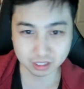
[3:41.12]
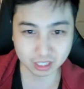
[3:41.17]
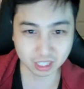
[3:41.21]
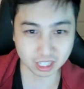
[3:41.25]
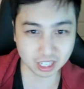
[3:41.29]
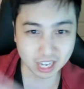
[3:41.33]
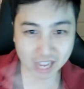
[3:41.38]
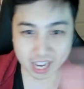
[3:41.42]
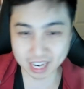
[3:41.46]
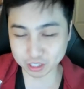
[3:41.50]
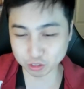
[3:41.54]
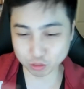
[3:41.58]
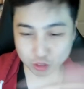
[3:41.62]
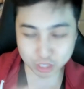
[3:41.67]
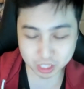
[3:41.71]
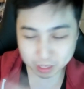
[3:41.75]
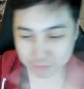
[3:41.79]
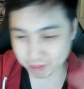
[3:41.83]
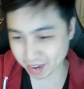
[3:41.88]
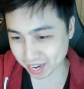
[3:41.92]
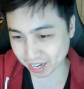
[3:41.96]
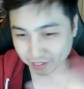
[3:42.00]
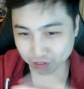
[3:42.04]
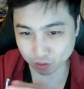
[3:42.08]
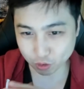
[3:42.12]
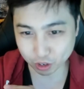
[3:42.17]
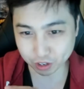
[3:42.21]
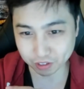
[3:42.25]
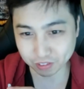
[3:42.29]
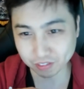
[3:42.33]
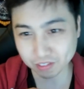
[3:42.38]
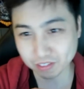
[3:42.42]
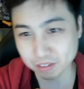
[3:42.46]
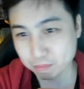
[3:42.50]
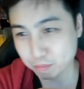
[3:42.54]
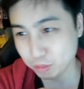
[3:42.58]
A lot of switching back and
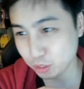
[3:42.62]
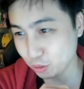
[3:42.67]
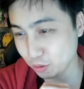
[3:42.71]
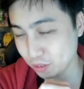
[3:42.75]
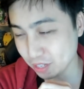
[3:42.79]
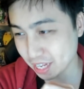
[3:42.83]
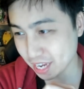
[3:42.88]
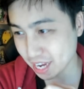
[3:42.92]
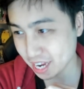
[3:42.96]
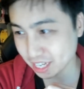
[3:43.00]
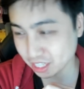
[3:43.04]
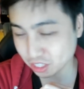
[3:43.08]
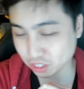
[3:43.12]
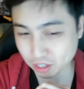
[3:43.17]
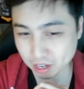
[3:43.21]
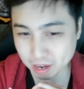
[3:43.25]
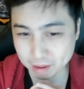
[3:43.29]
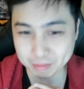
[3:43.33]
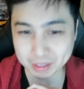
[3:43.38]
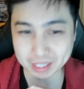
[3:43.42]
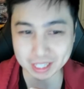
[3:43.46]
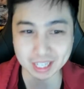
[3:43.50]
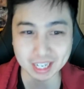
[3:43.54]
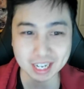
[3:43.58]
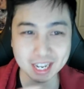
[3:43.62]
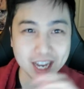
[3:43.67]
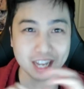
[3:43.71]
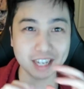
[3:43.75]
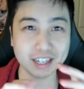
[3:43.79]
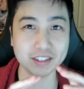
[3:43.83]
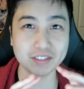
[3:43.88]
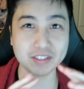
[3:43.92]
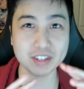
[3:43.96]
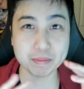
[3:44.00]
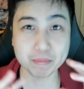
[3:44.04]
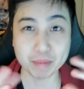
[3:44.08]
forth between that. So I'm getting a
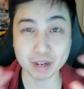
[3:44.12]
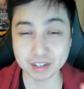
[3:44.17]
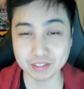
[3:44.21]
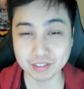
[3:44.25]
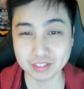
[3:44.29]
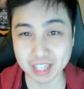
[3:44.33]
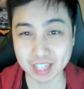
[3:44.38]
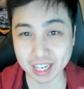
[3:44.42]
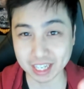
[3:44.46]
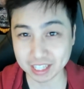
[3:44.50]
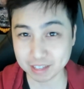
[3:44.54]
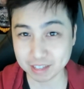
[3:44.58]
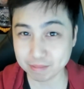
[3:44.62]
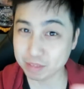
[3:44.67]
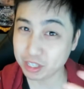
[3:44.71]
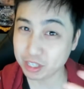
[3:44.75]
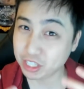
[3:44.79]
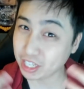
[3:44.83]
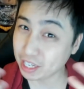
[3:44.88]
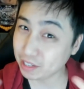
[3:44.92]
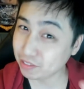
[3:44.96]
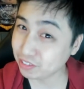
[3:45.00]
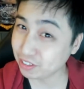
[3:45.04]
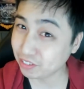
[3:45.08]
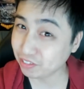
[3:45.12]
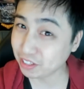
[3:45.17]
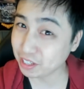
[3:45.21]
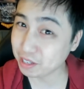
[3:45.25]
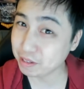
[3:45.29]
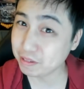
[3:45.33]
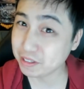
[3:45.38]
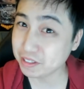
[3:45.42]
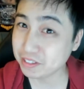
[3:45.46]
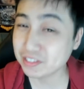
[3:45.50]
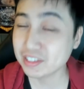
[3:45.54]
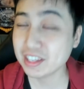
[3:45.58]
lot of the buffs that give me
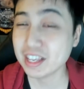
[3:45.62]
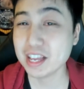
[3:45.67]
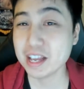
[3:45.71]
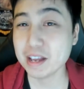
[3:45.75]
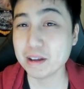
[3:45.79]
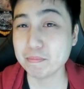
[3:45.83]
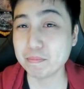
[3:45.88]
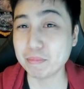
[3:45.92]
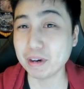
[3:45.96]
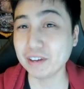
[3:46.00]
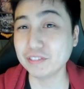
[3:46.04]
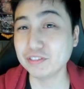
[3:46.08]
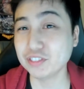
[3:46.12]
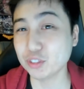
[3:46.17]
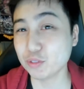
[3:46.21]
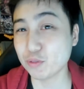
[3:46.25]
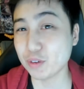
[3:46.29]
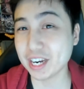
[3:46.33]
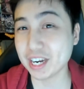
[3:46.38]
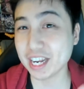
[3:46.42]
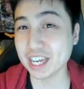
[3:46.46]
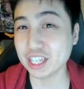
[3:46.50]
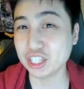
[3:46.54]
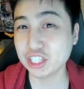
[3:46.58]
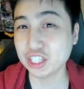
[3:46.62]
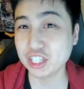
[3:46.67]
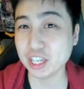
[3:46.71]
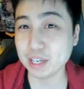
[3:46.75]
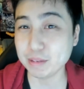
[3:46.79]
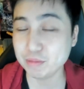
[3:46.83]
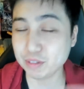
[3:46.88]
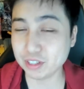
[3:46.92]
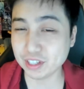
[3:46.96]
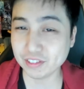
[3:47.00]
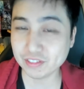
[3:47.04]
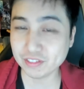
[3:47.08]
shapeshifting buffs when I
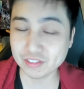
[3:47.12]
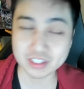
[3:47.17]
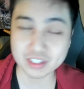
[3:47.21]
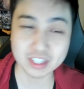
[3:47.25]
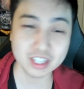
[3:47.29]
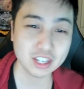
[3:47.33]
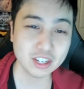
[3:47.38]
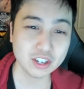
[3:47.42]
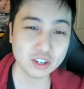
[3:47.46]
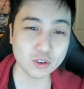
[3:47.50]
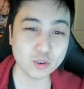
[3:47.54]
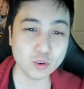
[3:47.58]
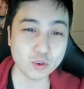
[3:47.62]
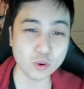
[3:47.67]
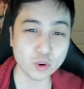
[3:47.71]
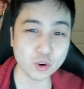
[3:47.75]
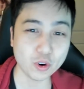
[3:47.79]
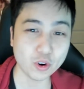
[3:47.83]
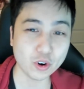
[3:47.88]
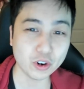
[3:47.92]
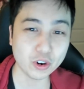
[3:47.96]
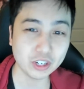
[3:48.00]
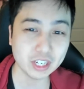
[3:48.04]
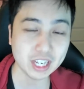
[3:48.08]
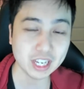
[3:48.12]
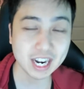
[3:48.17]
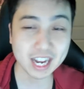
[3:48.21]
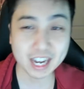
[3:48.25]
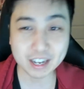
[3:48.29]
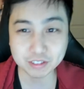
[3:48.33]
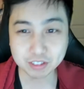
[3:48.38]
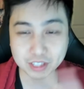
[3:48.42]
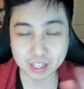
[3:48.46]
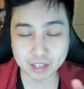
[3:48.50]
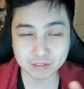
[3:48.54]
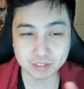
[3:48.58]
shapeshift or get
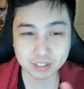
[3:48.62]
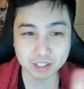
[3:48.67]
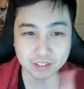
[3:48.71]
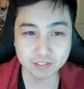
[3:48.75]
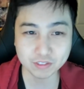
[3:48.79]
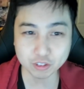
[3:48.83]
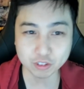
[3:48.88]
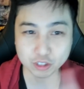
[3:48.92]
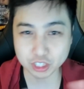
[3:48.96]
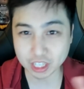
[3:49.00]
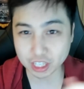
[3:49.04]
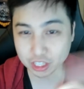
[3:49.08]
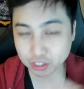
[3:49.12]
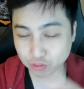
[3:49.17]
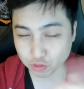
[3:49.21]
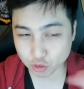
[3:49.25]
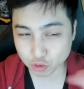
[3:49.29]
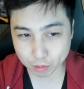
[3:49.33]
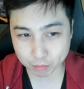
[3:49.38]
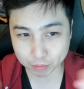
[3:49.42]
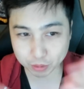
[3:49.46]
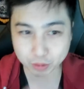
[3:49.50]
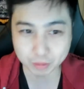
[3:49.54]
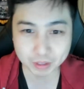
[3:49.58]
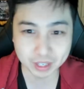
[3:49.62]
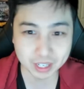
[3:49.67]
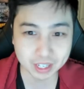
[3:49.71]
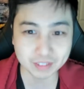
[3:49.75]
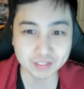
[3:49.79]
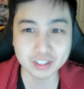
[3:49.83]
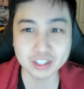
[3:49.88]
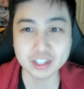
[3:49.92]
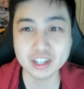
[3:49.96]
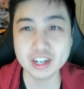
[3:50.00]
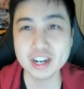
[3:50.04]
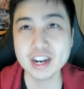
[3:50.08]
out of shapeshift or change forms or
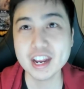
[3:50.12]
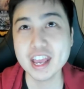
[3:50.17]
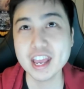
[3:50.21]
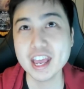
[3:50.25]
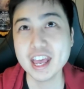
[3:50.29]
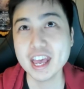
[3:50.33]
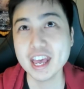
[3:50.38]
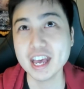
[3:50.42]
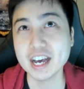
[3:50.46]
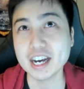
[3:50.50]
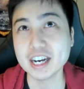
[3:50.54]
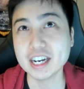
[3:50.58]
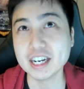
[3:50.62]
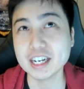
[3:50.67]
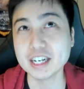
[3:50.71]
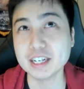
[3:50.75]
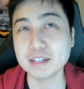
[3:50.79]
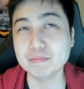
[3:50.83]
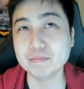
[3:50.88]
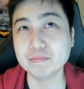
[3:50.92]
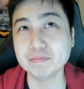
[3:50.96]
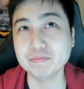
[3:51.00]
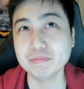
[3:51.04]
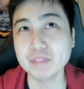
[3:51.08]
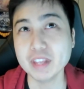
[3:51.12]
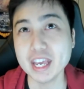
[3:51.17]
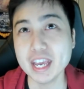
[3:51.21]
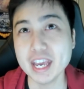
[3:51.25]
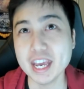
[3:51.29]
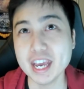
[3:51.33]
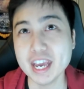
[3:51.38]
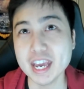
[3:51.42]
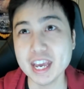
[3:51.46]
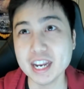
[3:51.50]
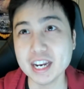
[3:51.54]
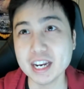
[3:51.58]
whatever. Um,
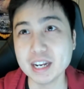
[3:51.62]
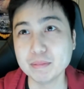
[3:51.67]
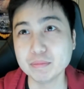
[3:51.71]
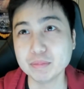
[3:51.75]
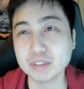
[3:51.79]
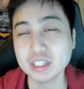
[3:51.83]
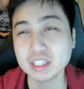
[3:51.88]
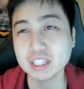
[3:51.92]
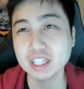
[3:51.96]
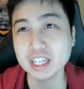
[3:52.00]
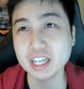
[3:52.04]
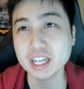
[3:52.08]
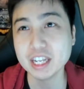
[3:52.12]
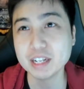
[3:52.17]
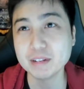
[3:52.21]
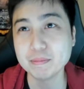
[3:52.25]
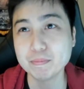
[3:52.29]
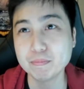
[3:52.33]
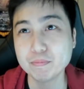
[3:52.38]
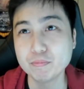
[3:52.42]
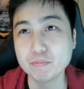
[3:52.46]
and I'm just gonna get